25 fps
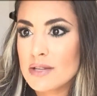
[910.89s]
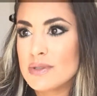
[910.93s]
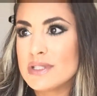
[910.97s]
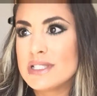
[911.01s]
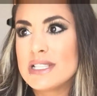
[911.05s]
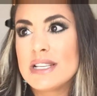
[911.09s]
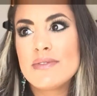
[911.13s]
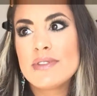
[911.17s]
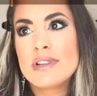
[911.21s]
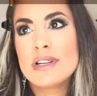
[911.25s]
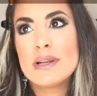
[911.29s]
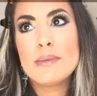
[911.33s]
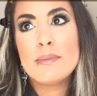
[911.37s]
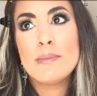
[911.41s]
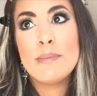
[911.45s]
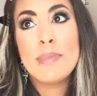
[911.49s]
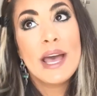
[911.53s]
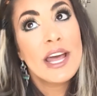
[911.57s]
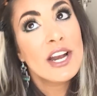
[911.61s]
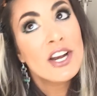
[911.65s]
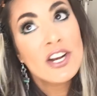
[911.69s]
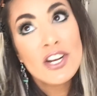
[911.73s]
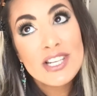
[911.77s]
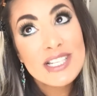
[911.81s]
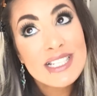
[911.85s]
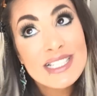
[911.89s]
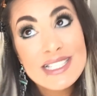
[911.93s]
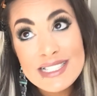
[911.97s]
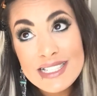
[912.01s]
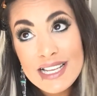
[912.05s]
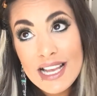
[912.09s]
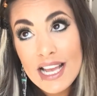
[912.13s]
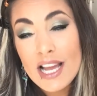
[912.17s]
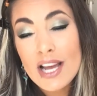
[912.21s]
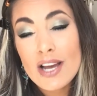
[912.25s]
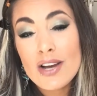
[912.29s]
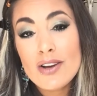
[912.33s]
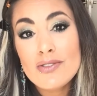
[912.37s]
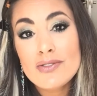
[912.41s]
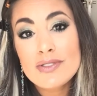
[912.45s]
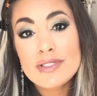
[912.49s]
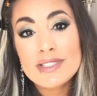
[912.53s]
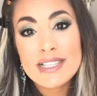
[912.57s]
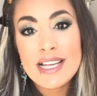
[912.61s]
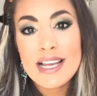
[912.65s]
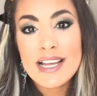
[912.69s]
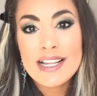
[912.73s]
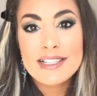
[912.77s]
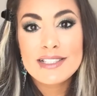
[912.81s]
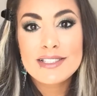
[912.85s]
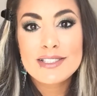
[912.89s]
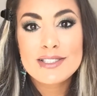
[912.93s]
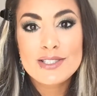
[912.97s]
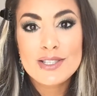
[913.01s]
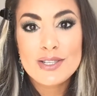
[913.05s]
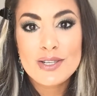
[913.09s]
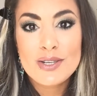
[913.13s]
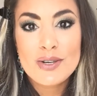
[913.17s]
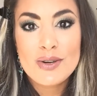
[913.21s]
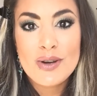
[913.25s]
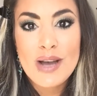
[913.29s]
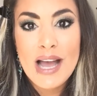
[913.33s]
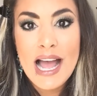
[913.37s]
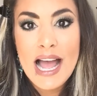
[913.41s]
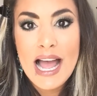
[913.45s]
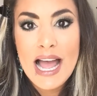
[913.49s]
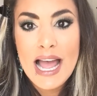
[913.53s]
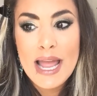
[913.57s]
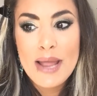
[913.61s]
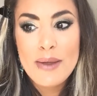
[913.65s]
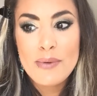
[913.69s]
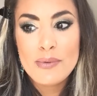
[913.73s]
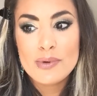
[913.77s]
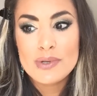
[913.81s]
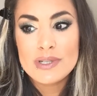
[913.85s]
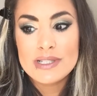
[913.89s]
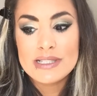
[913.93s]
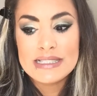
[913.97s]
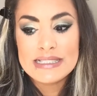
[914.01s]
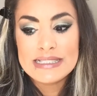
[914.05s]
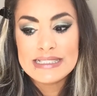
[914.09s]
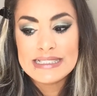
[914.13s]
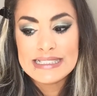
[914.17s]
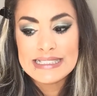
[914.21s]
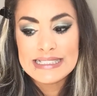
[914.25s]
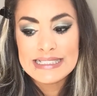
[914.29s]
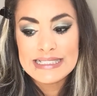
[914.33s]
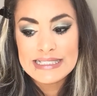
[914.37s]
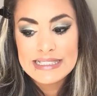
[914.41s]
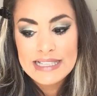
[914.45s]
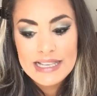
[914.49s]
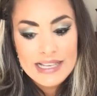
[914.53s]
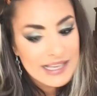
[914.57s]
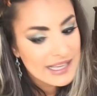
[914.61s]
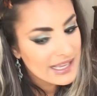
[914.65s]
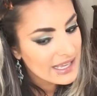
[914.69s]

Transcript: it was even a better discount, and so I was